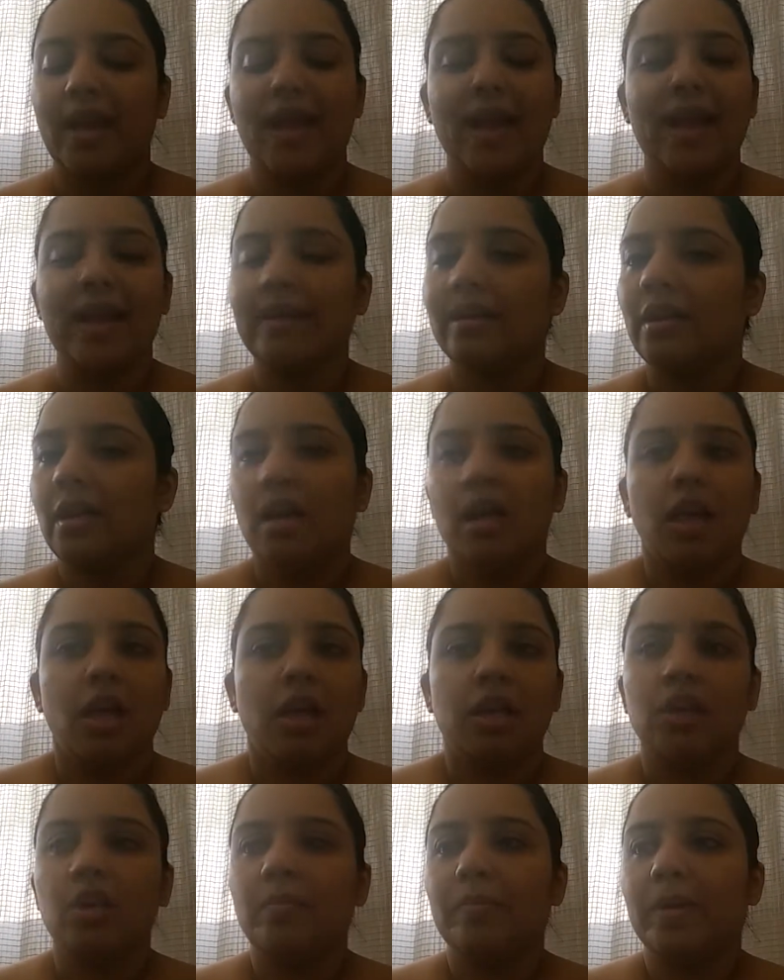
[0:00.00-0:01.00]
and
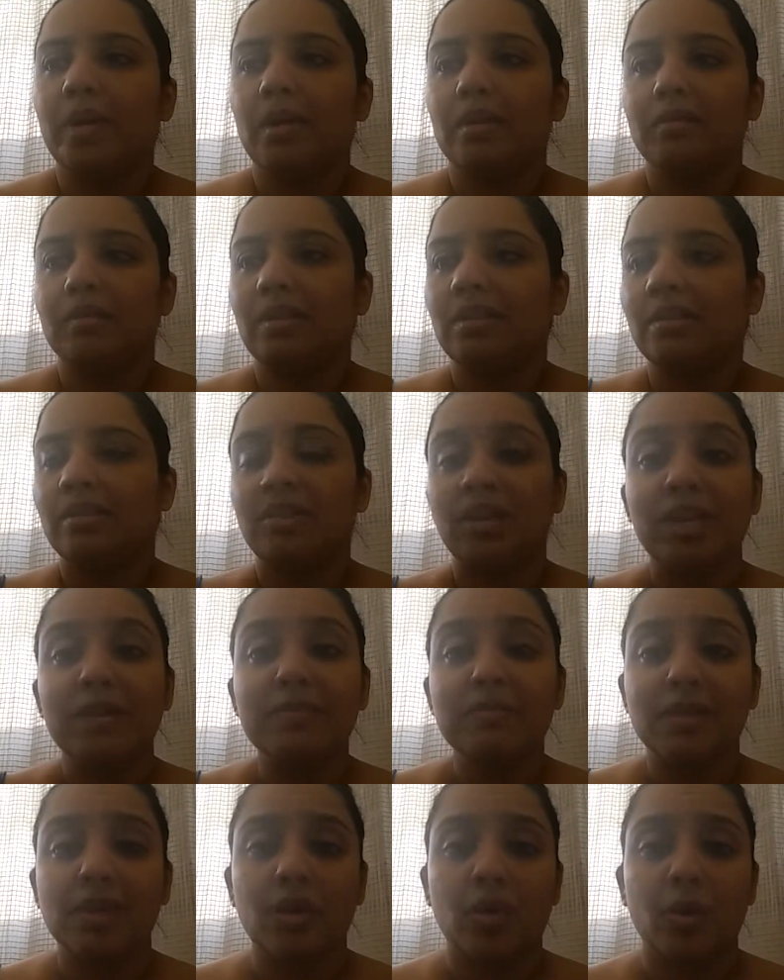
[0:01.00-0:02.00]
you know uh, the
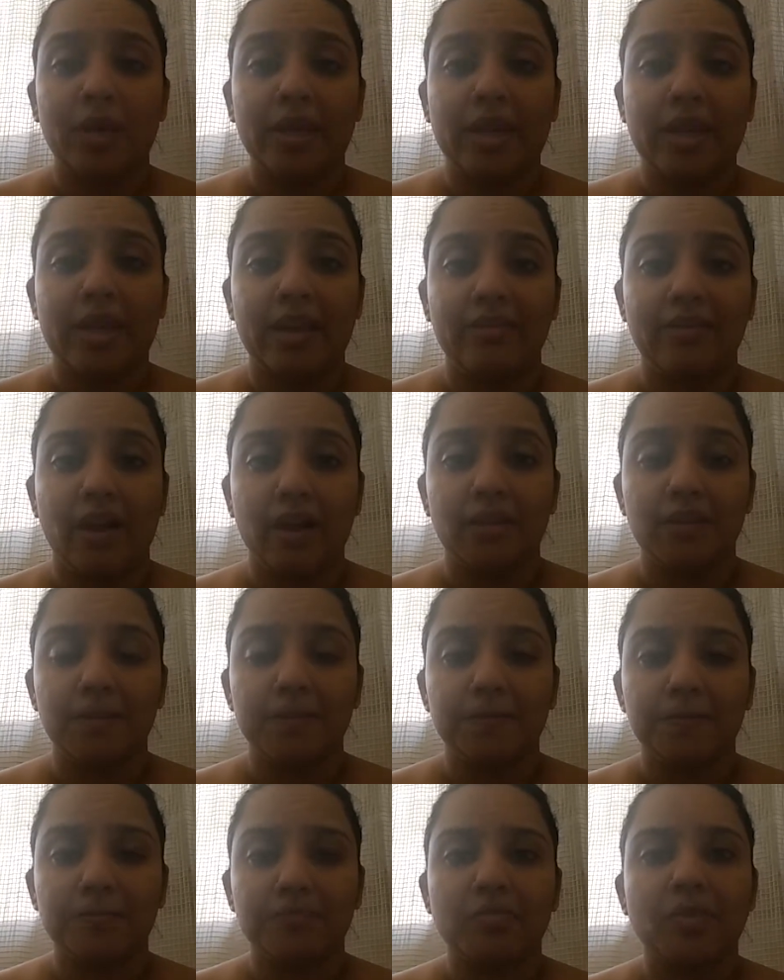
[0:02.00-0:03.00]
dreams are going
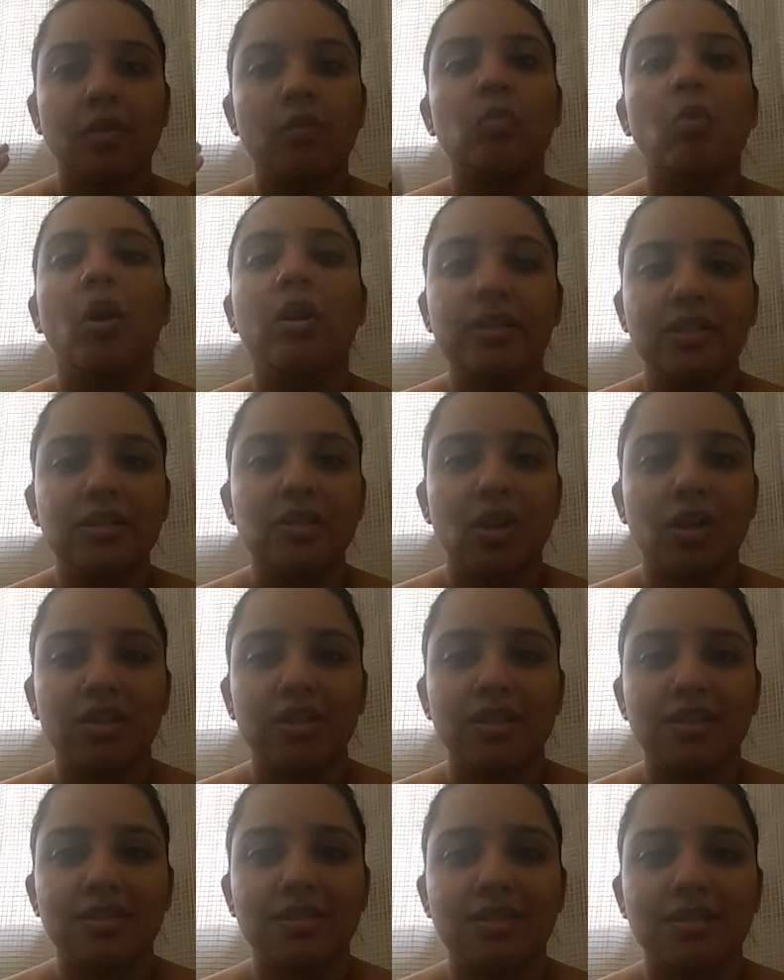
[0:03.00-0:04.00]
haywire what is all
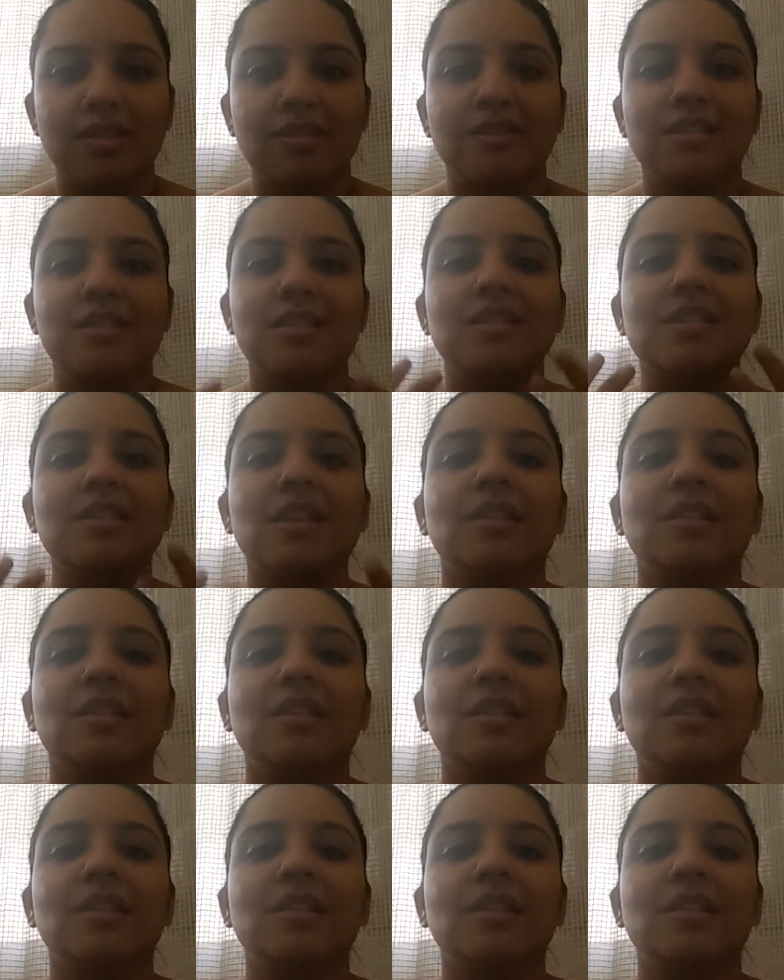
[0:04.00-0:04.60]
this this is